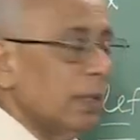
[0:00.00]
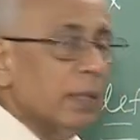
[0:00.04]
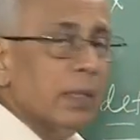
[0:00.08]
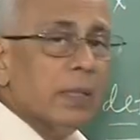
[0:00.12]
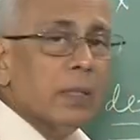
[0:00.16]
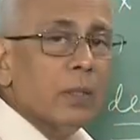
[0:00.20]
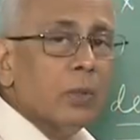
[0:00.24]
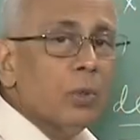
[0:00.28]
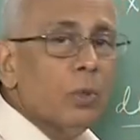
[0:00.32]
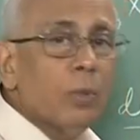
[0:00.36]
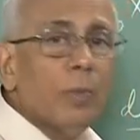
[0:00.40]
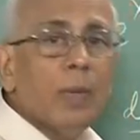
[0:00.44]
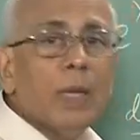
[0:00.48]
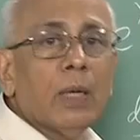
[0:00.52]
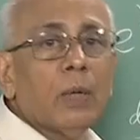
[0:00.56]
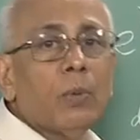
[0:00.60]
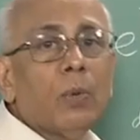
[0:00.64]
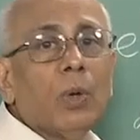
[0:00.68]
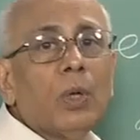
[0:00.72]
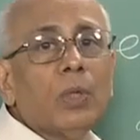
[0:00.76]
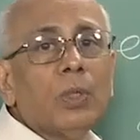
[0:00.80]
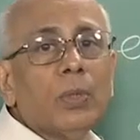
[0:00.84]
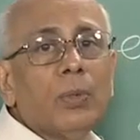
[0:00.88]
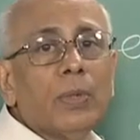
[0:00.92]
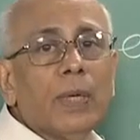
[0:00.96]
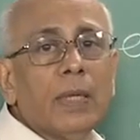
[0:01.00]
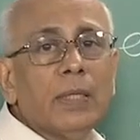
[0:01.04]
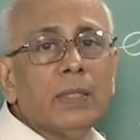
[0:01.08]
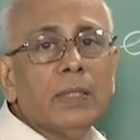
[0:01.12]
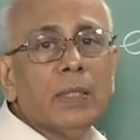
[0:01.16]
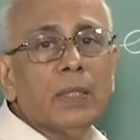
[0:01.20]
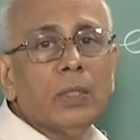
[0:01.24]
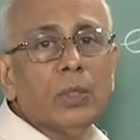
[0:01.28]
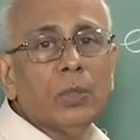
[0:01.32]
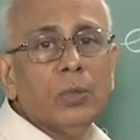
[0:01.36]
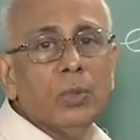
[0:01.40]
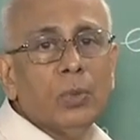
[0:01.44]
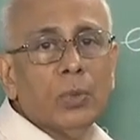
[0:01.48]
here, no matter what you raise
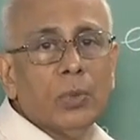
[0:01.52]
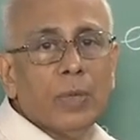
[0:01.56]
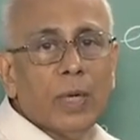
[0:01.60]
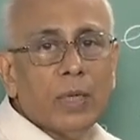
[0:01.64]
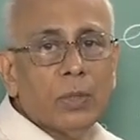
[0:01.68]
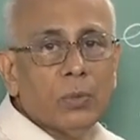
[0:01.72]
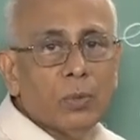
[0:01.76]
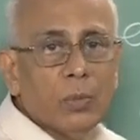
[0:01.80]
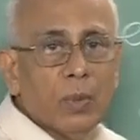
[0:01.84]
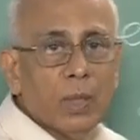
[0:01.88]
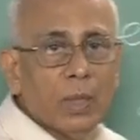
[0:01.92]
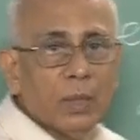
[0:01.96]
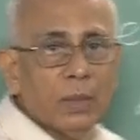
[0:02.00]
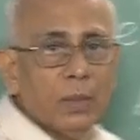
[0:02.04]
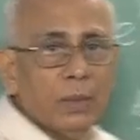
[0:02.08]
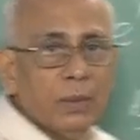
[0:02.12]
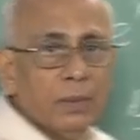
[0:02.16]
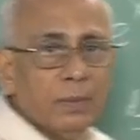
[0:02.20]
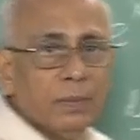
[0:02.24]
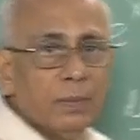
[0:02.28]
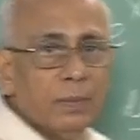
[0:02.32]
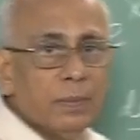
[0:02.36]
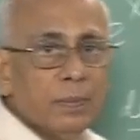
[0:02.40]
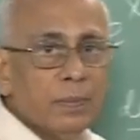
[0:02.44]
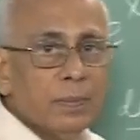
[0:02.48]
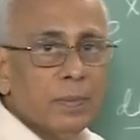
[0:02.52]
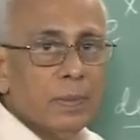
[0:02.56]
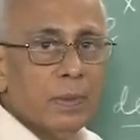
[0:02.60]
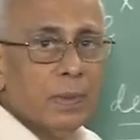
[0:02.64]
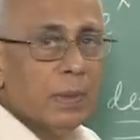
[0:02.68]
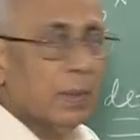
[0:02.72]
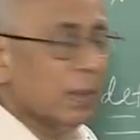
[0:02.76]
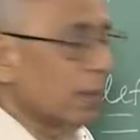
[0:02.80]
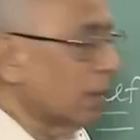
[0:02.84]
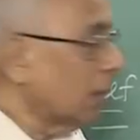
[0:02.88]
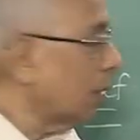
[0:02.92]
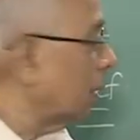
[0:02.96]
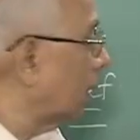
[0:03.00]
it to, you get 1.
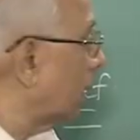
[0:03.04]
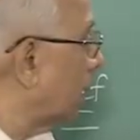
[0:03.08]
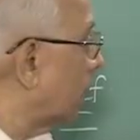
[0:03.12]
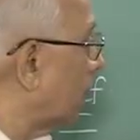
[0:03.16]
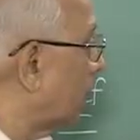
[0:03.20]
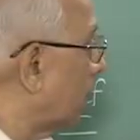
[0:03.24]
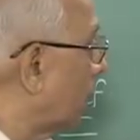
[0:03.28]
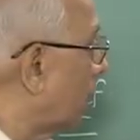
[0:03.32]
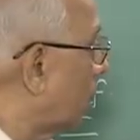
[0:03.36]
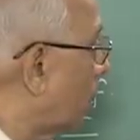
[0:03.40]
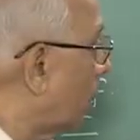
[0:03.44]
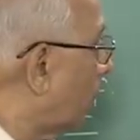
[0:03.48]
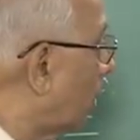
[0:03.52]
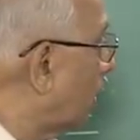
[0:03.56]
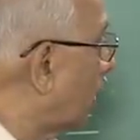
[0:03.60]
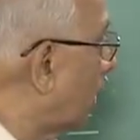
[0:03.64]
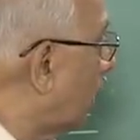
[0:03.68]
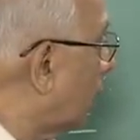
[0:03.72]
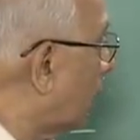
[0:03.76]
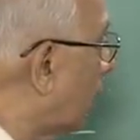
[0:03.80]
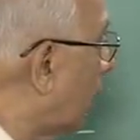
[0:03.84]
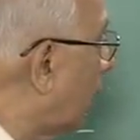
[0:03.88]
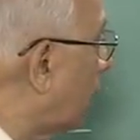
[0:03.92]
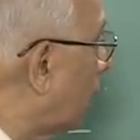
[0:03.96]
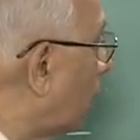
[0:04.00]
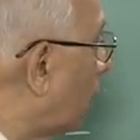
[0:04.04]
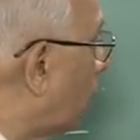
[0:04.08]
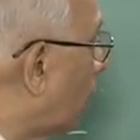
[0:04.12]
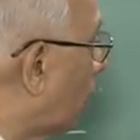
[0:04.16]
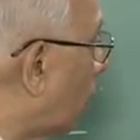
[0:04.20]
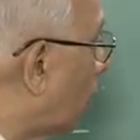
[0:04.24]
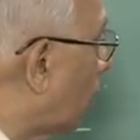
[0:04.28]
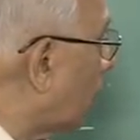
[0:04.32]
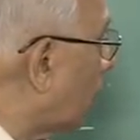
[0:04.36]
On the other hand, you have